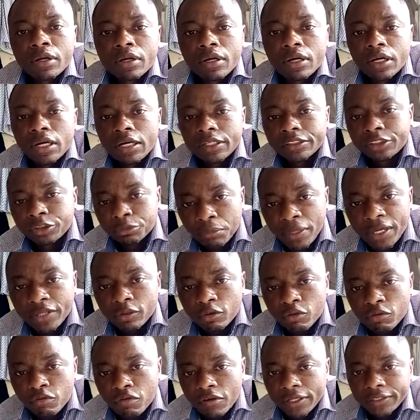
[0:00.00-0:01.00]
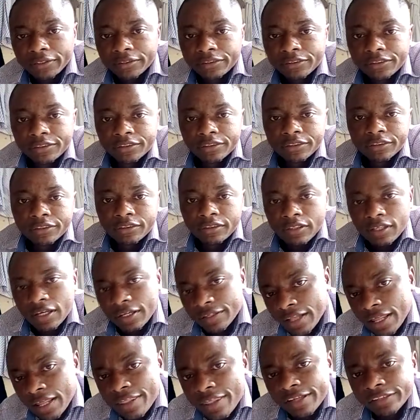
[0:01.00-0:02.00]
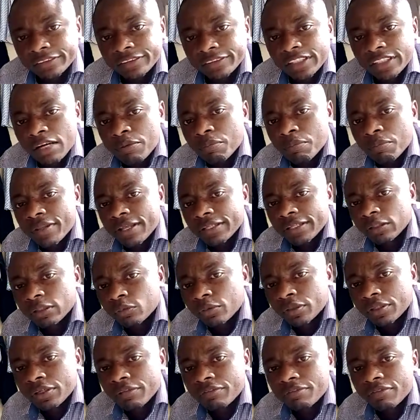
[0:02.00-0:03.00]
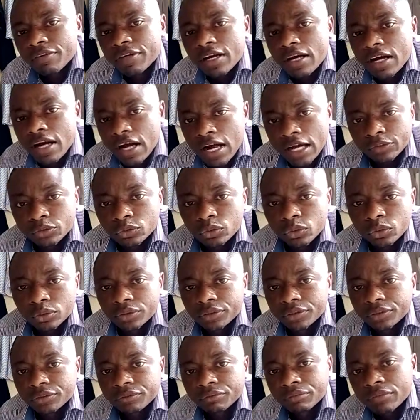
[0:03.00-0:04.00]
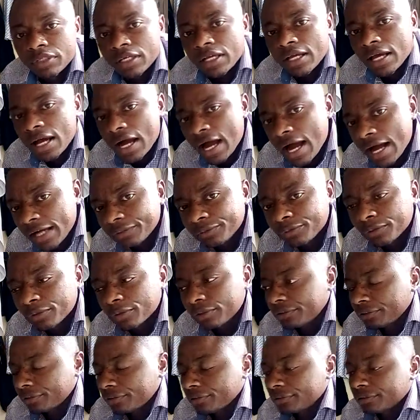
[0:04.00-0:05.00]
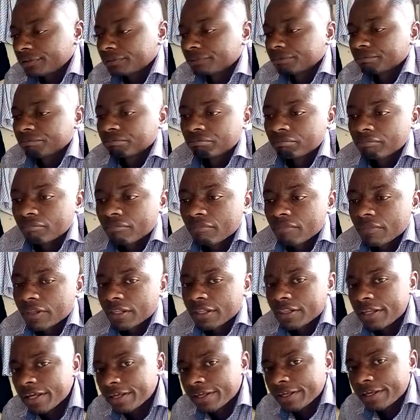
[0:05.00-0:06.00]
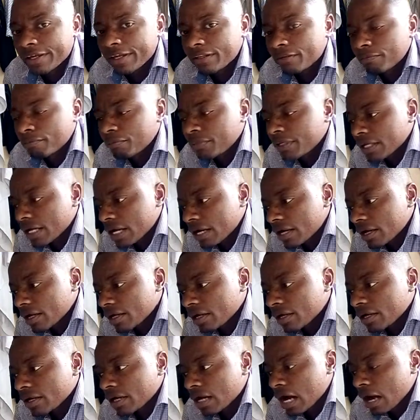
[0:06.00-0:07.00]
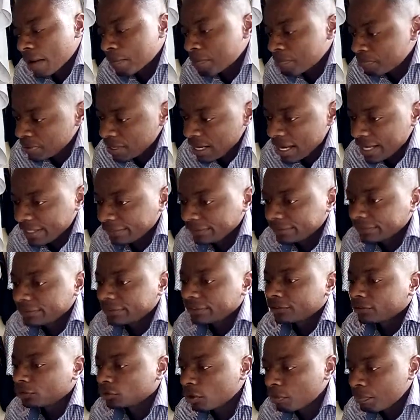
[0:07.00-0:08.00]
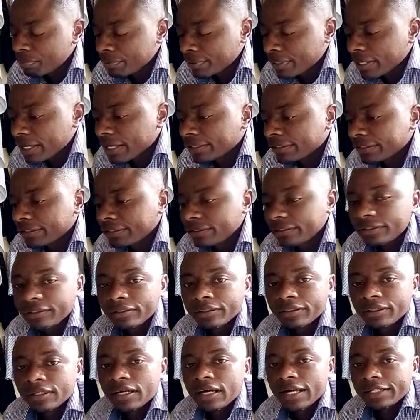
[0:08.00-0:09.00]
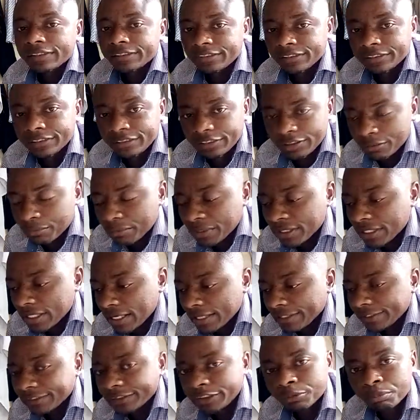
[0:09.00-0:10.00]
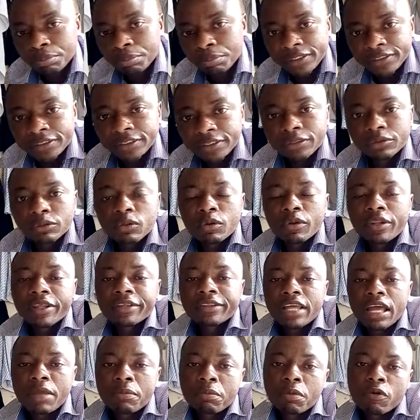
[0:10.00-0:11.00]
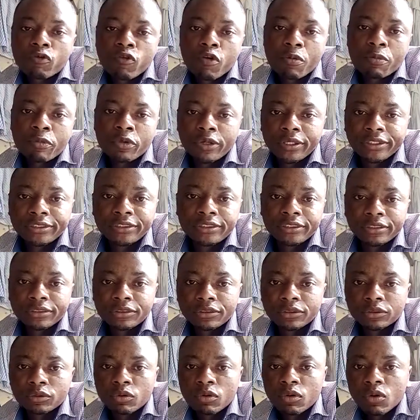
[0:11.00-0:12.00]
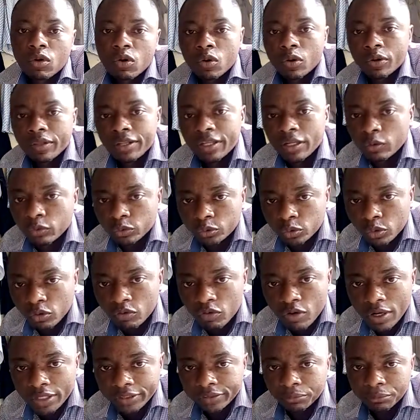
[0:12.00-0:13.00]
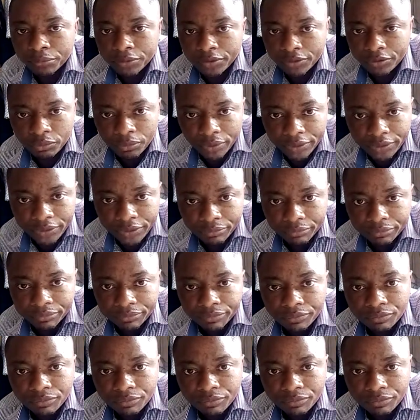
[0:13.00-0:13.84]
dermatophytes. Another example that I'll give are azoles. Azoles, they can be applied topically and systemically depending on the type of formulations or the route of administration.